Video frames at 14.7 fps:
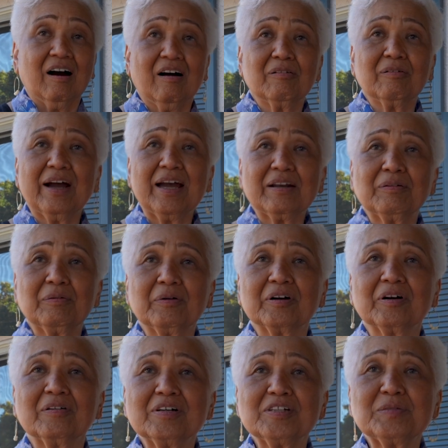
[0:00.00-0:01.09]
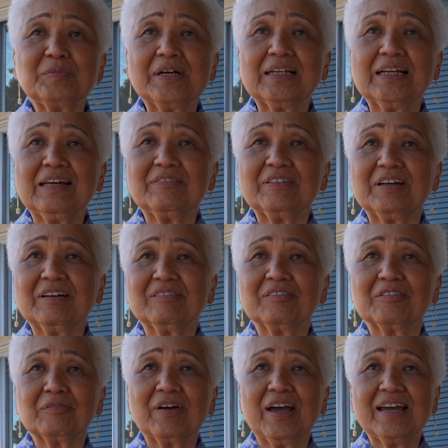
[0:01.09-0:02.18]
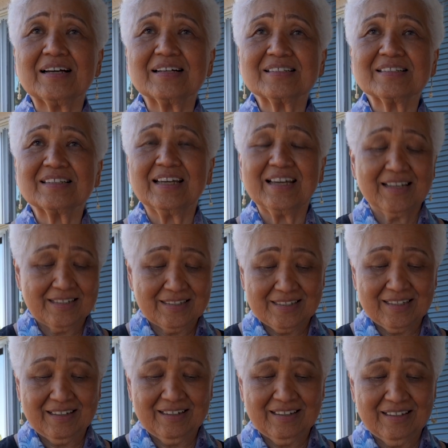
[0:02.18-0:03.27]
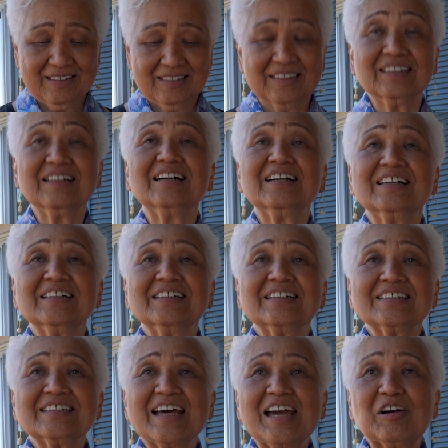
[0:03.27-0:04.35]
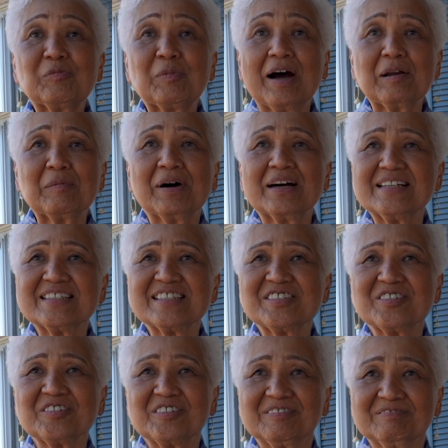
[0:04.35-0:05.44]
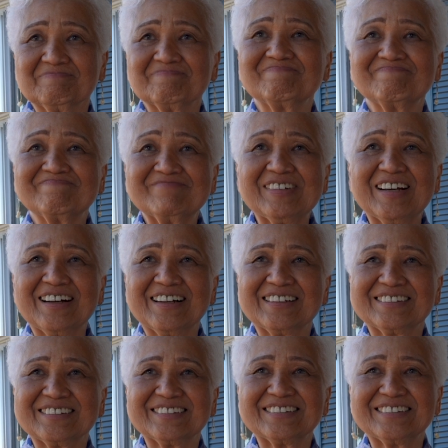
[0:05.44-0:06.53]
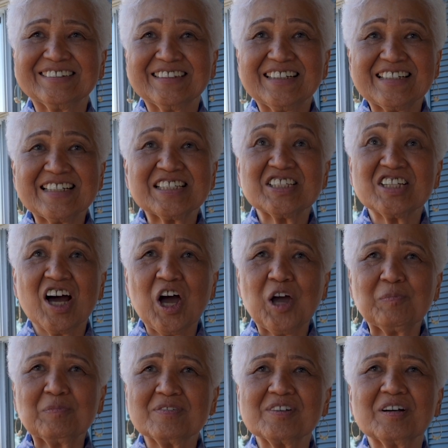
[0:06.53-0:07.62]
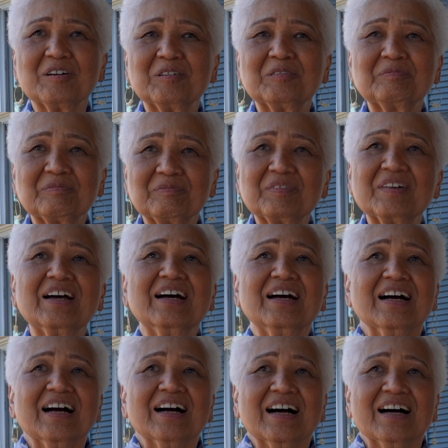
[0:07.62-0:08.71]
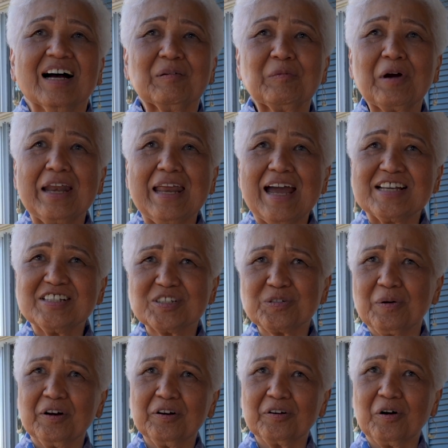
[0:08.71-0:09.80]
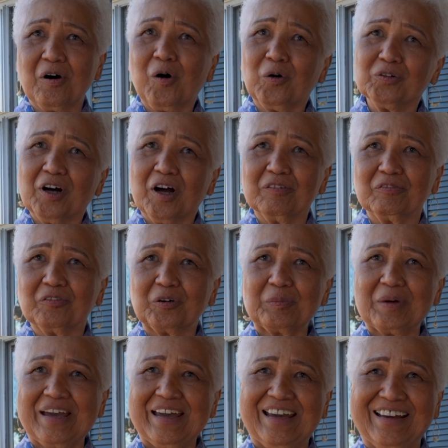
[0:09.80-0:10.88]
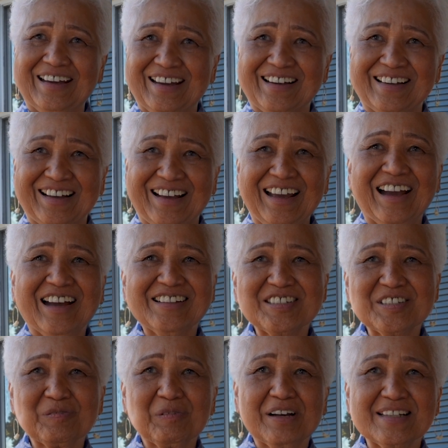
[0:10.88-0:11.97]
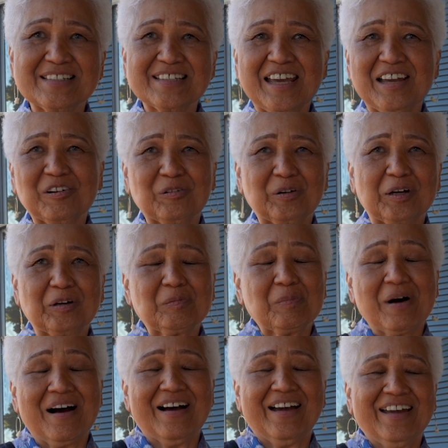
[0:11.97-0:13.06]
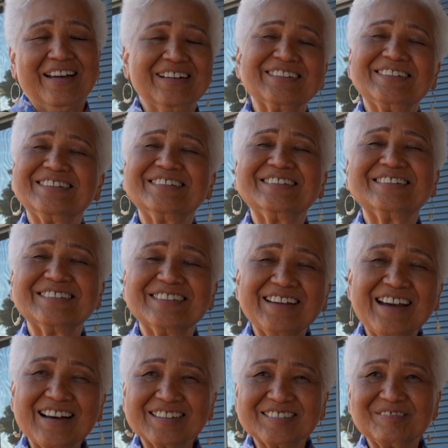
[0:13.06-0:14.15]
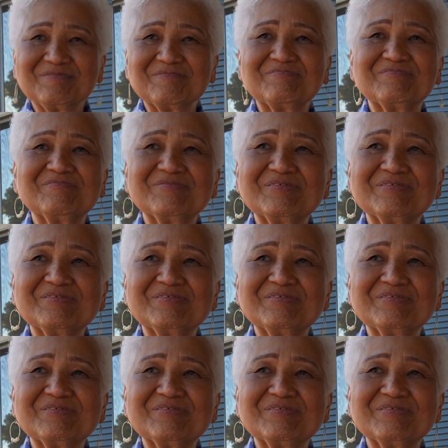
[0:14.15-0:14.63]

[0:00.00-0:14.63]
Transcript: All right, we're going to be leaving for Vegas and saying goodbye to my sister. Yeah, it's time, so I'm ready. I just want her to hold on for me. Just want to say a quick goodbye. Yeah.